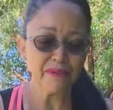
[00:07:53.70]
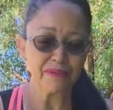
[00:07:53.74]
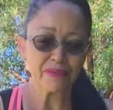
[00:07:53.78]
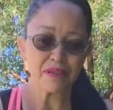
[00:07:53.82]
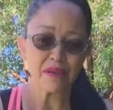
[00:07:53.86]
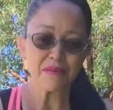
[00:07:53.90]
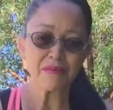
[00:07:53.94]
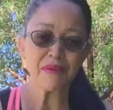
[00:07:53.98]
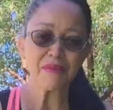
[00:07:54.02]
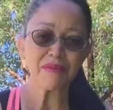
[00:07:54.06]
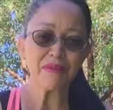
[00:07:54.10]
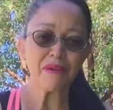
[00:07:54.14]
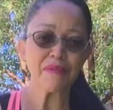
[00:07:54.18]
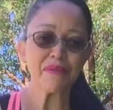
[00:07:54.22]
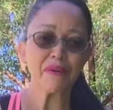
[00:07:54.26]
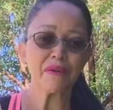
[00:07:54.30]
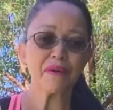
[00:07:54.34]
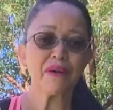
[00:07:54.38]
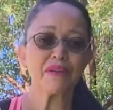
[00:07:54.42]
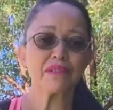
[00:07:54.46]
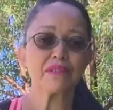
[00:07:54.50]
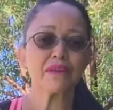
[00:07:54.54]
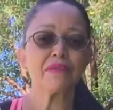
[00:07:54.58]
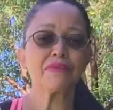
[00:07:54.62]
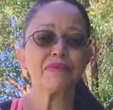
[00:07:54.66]
send me a friend
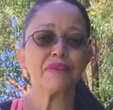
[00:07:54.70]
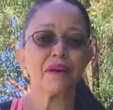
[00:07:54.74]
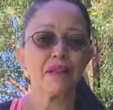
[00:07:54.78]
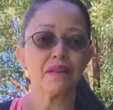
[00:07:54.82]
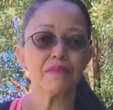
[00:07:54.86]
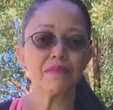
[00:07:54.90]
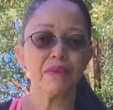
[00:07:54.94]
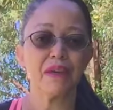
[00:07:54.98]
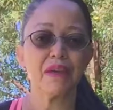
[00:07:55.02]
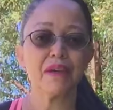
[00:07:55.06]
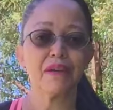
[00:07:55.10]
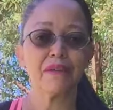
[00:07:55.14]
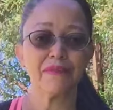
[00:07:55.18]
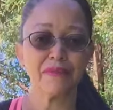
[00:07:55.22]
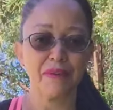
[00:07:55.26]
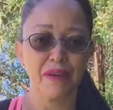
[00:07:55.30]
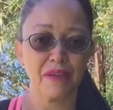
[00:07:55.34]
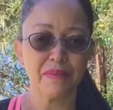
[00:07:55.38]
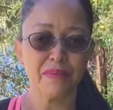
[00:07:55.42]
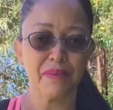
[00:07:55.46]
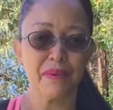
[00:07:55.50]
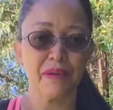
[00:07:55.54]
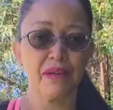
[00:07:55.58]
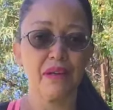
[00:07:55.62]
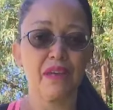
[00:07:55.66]
request or follow me here on
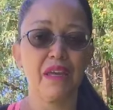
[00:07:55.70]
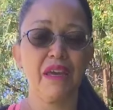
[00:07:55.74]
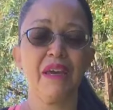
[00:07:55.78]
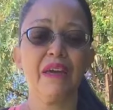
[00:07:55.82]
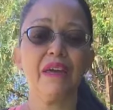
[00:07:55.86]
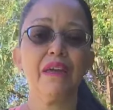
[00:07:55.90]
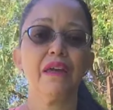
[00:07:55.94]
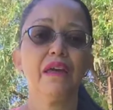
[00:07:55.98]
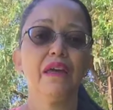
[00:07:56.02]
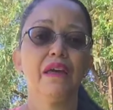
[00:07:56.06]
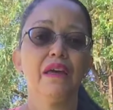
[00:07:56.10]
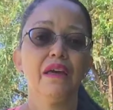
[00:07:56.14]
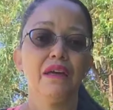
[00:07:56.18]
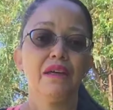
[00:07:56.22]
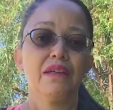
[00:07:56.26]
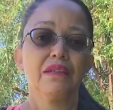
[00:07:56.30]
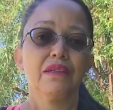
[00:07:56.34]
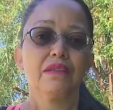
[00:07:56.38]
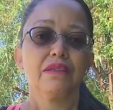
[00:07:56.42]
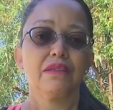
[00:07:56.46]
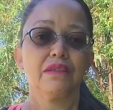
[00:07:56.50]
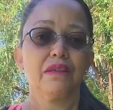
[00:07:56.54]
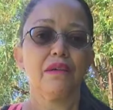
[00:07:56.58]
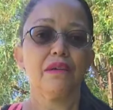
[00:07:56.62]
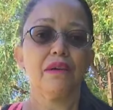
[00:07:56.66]
Facebook, okay?
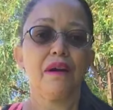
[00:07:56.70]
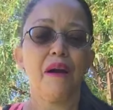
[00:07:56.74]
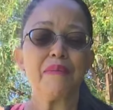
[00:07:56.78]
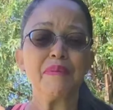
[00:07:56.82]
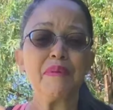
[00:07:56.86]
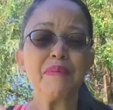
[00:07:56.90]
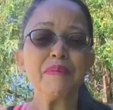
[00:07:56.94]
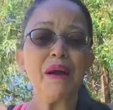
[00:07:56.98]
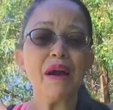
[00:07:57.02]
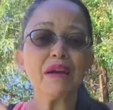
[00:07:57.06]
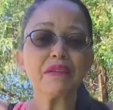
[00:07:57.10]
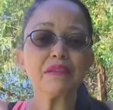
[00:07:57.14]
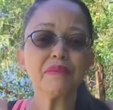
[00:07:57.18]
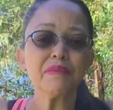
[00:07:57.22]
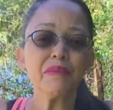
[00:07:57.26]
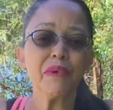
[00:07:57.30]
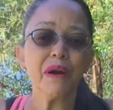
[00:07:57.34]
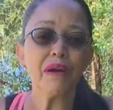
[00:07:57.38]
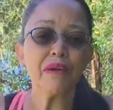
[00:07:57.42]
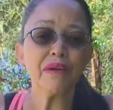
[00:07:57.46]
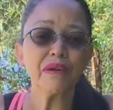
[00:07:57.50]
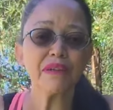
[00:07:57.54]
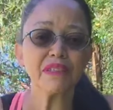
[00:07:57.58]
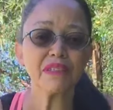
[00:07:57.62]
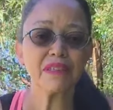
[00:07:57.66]
So I'll be back
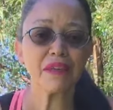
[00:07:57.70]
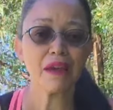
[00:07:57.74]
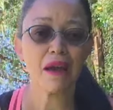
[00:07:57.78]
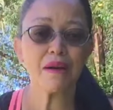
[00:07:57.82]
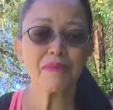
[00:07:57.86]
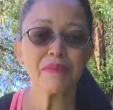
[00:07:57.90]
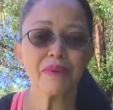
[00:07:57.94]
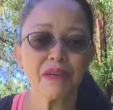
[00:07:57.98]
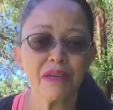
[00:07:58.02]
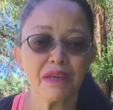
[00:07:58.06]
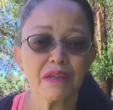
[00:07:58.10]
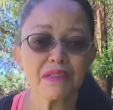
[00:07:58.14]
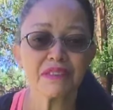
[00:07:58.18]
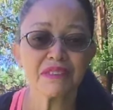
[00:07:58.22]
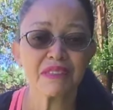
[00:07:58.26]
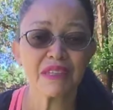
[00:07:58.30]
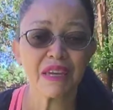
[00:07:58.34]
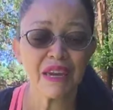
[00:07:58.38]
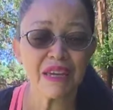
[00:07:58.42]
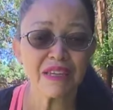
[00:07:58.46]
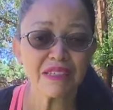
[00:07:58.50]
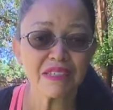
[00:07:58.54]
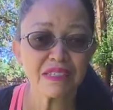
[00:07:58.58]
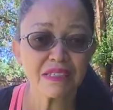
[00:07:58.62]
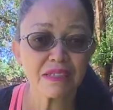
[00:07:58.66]
tomorrow with Gabby on
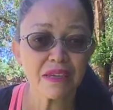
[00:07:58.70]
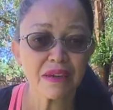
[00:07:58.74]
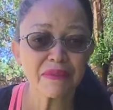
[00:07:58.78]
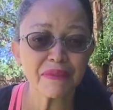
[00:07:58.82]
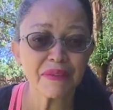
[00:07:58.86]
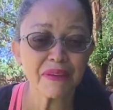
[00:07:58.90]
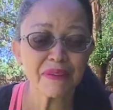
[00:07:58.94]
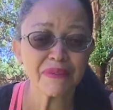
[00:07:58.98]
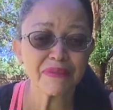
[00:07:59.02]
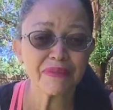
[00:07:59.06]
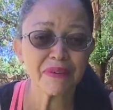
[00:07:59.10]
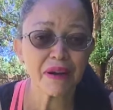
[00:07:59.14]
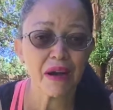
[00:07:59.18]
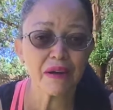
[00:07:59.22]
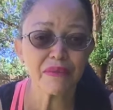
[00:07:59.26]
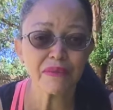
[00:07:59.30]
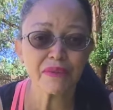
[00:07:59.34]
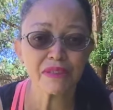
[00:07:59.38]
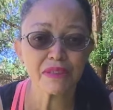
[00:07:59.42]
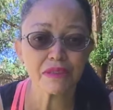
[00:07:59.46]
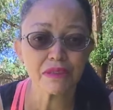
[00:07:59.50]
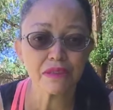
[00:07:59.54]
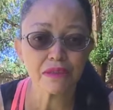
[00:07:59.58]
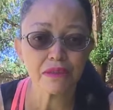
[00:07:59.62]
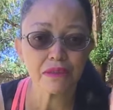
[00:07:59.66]
day 75. We're
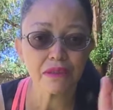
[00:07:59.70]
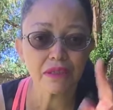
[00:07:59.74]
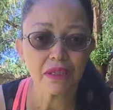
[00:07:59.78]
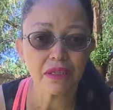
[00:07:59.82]
doing